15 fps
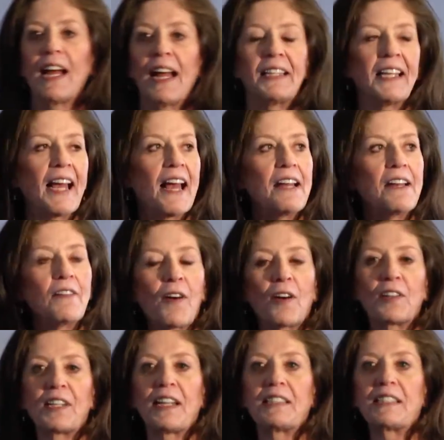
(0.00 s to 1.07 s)
At the end of
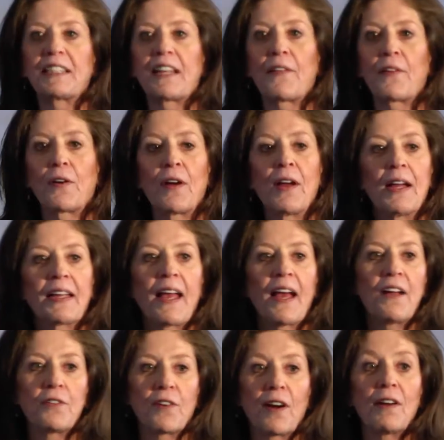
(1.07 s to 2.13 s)
our day together,
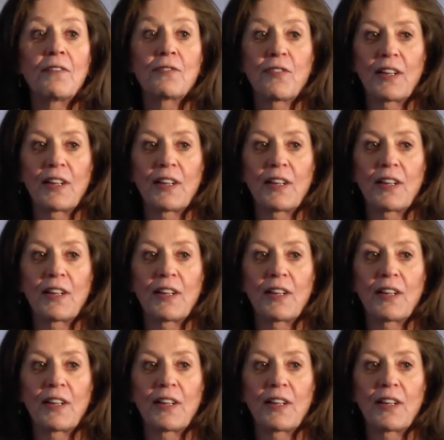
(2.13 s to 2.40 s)
Kendra,